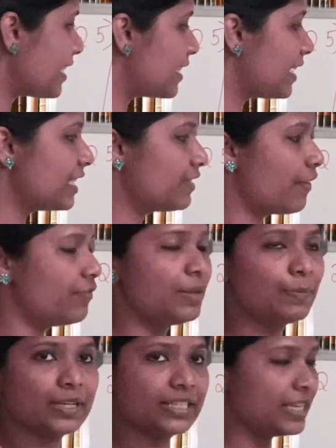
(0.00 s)
is
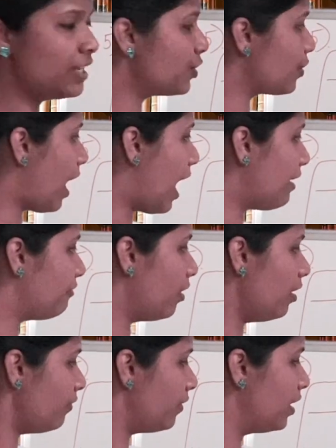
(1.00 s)
50% so half of
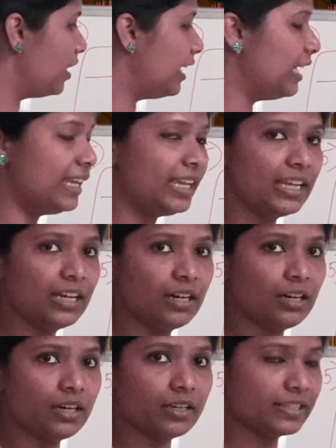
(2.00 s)

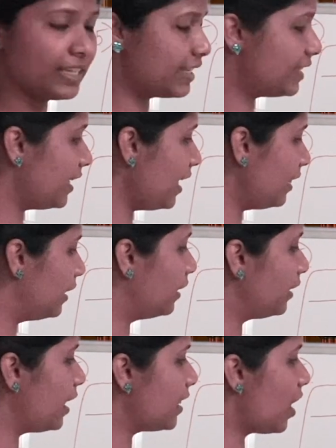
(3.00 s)
uh, 60,
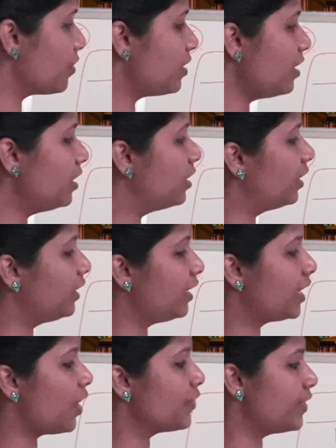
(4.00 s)
30,000,
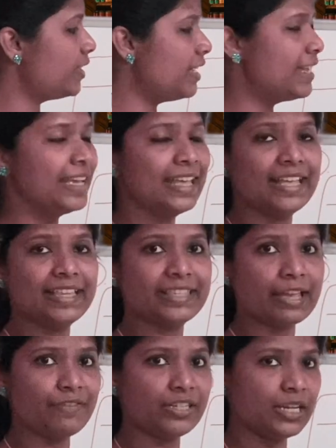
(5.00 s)
30,000
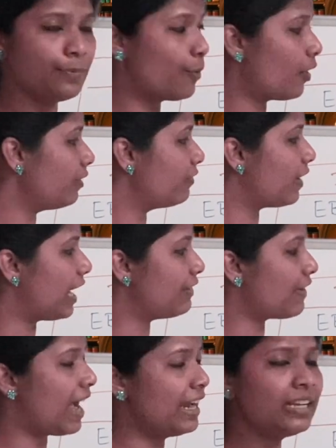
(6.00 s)
17.5
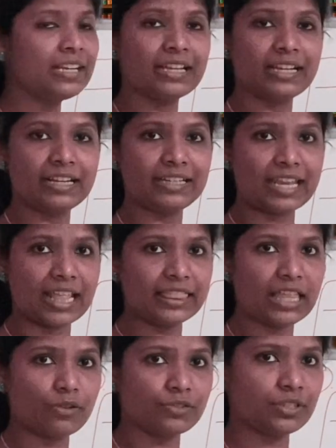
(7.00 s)
and
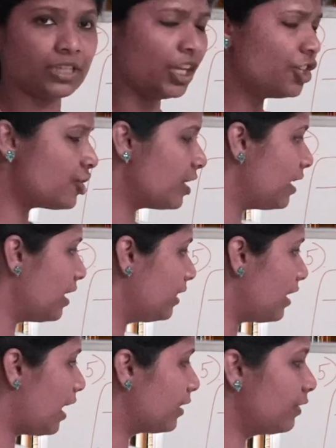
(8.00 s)
10,000 each.
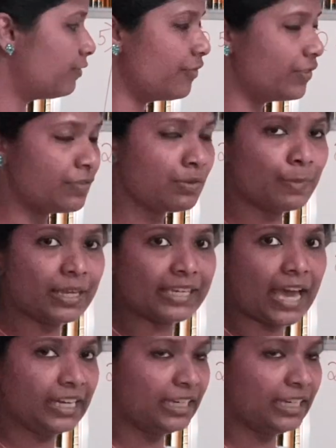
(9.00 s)
The other 50 will be carried